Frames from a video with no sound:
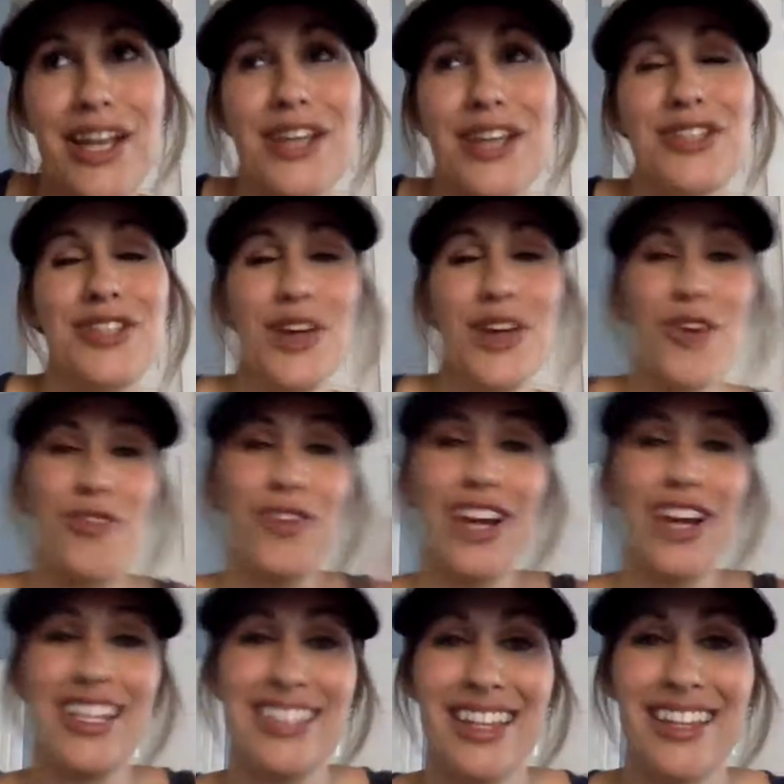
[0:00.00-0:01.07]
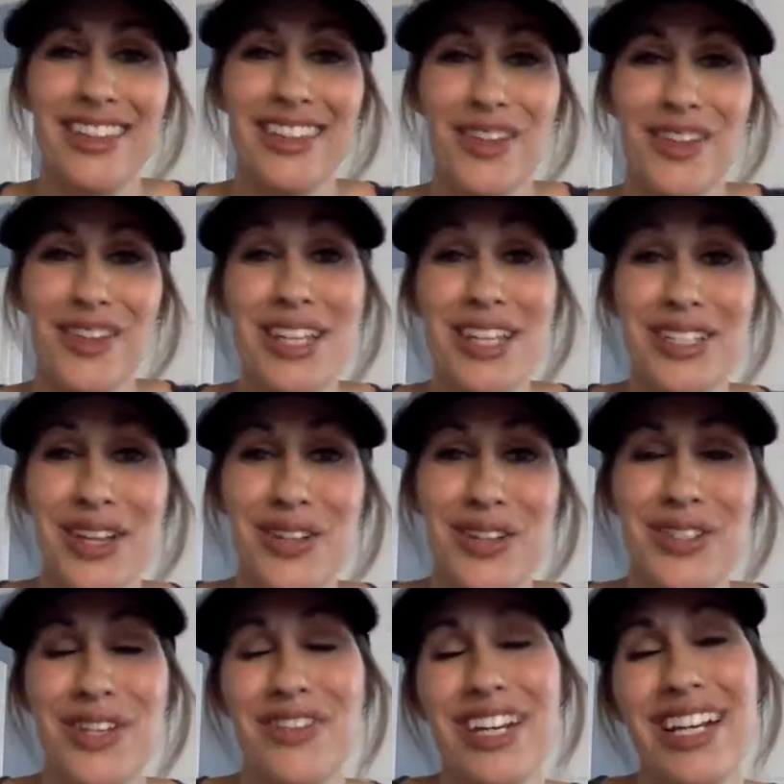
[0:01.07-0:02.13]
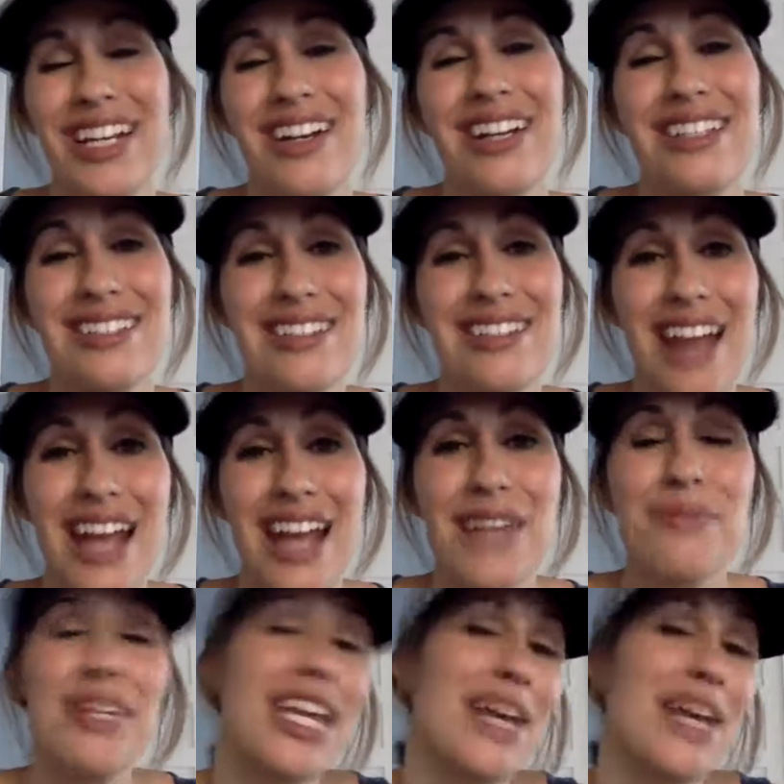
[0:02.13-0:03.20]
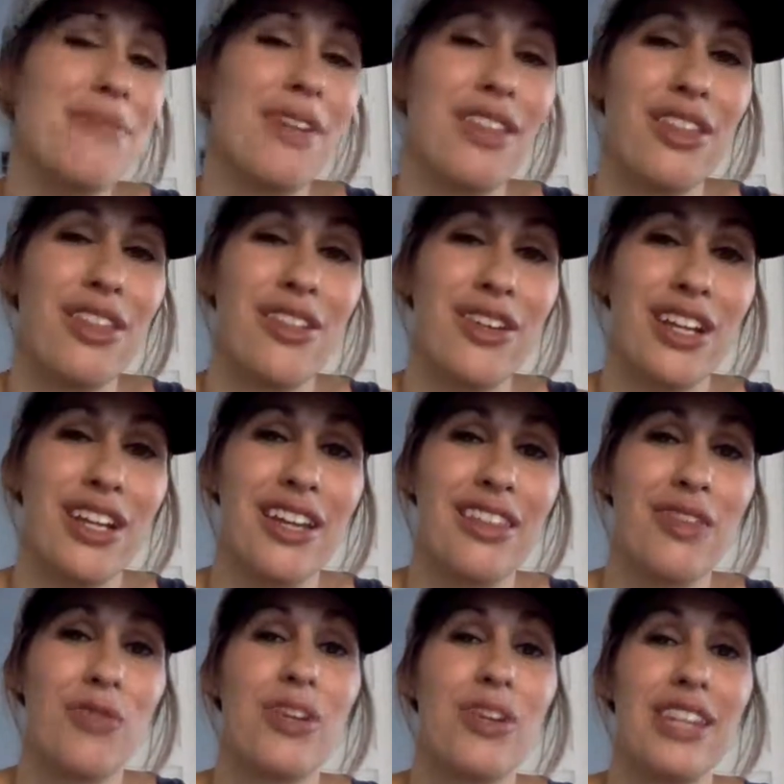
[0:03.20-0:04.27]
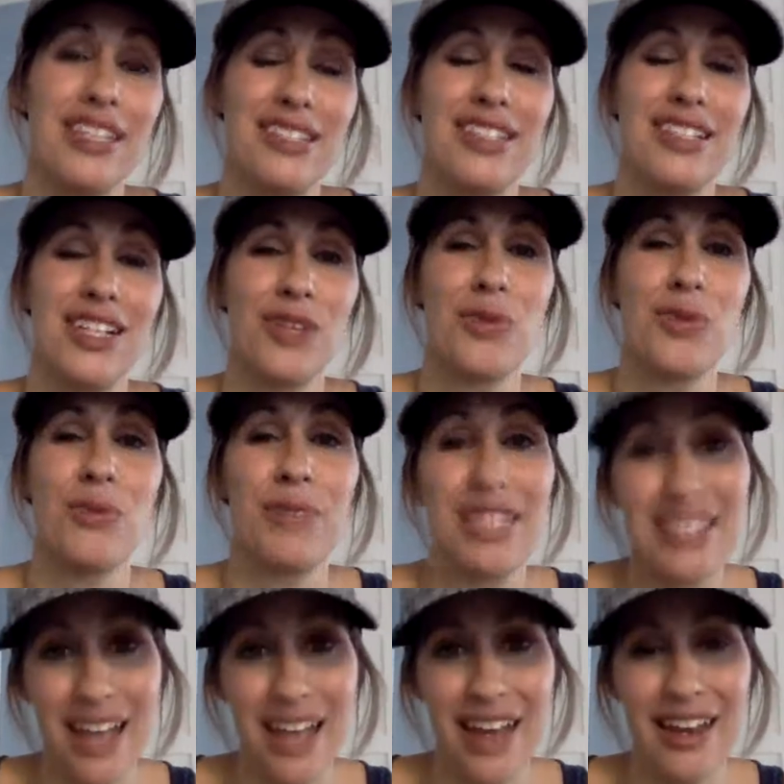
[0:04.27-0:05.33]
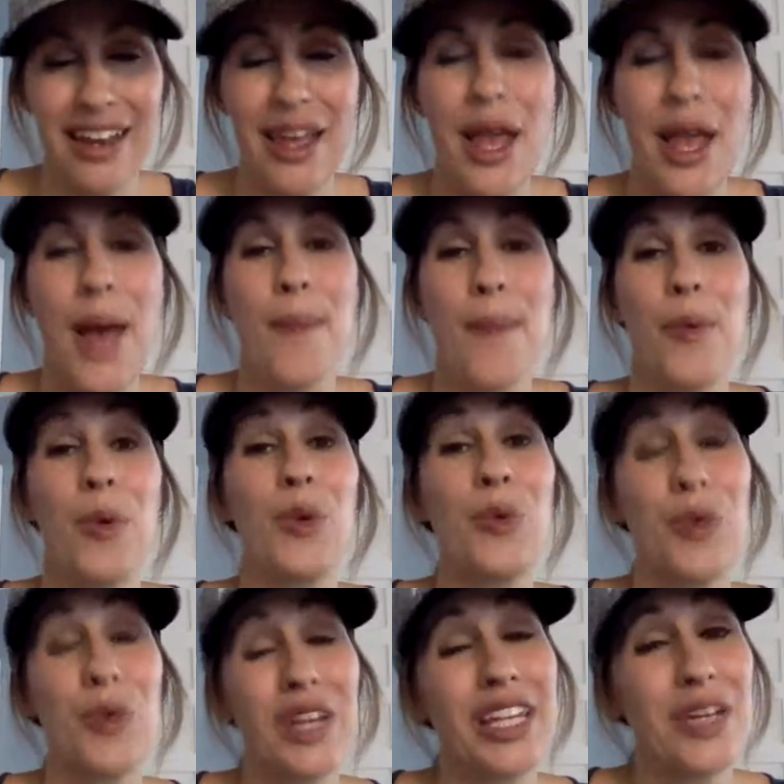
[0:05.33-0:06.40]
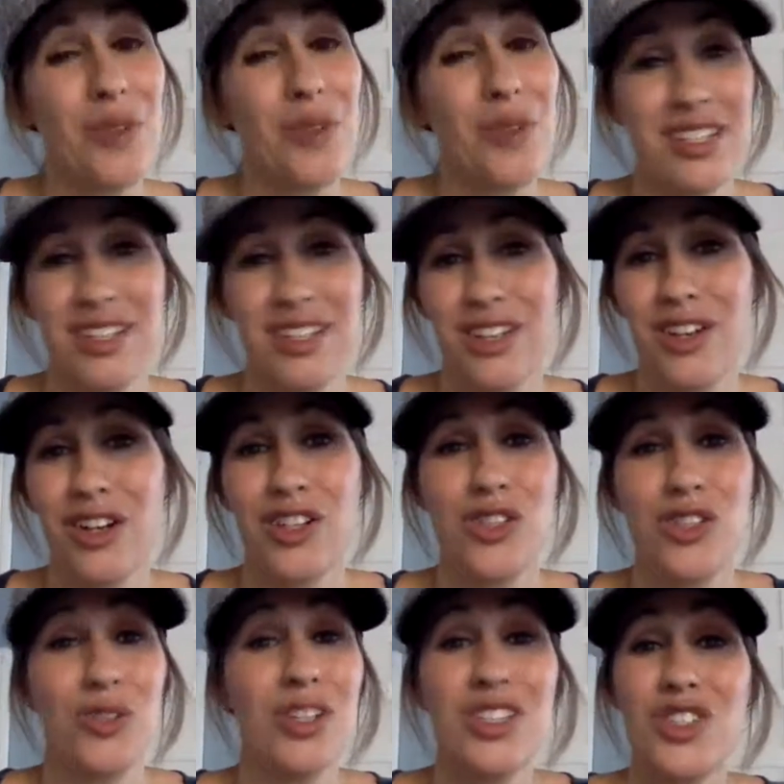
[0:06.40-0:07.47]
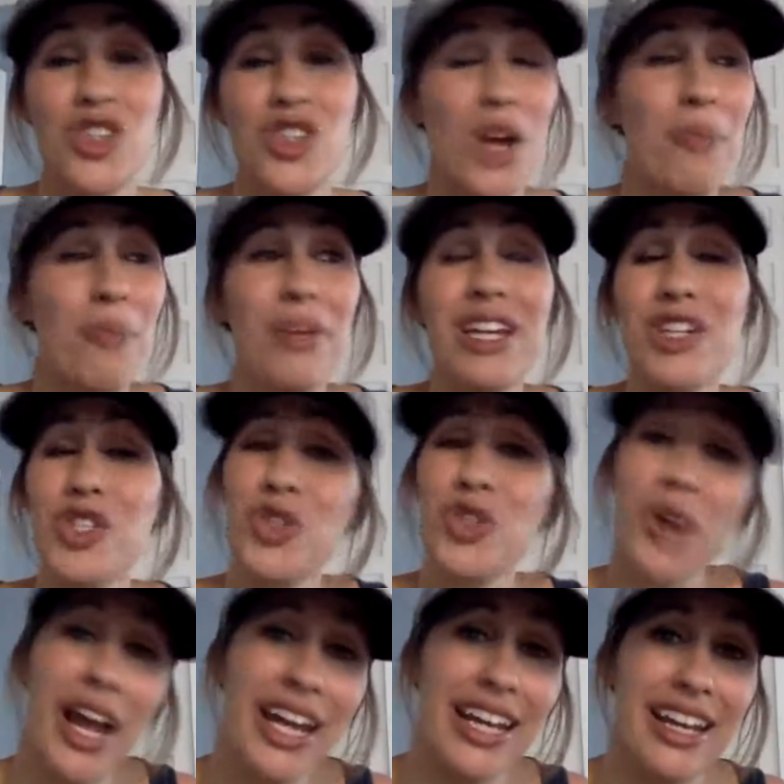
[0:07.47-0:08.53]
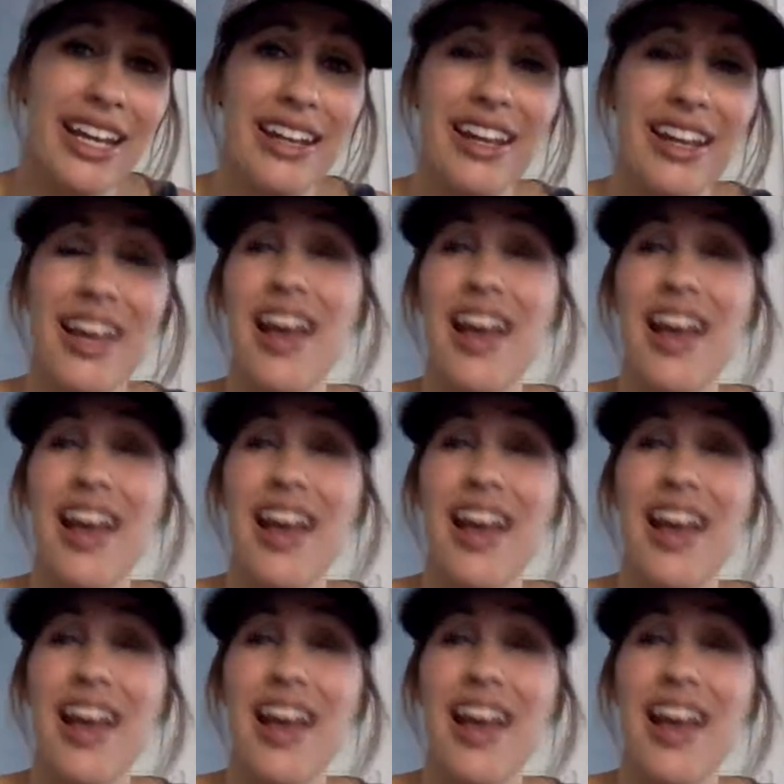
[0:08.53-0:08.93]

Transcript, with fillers: So for us on the West Coast over here, it's 9 p.m. on the 30th when this deal will be done. But we really want to encourage you to jump in, try it.